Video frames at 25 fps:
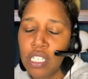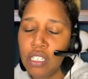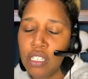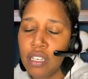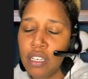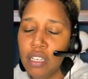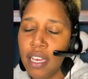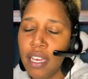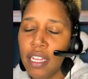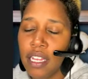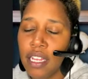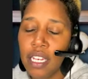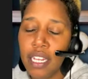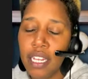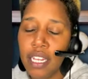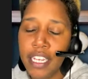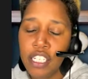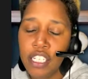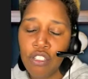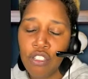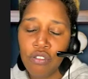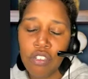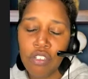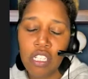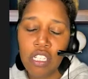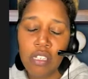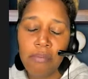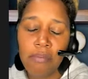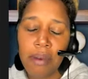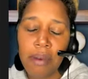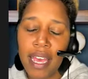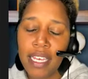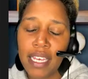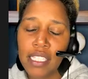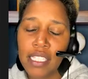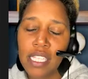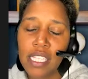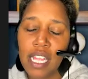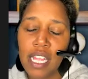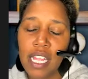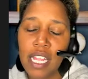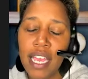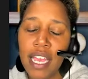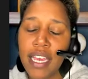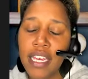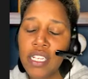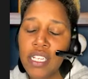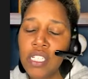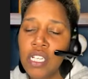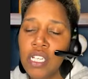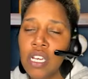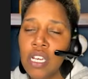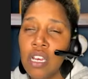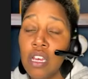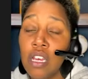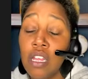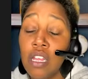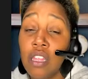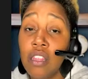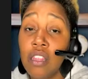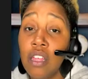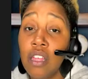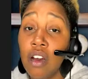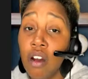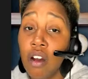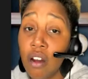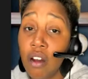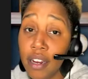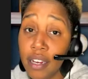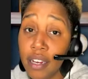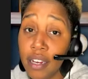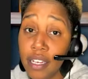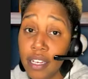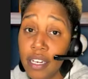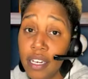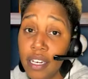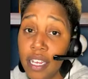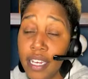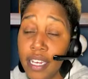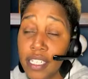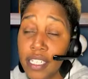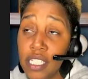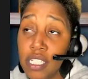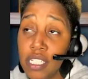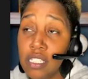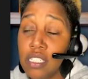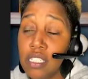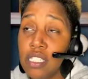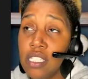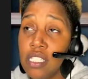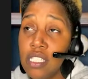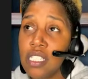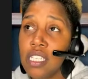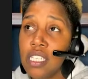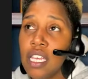at linktree / the heart connections,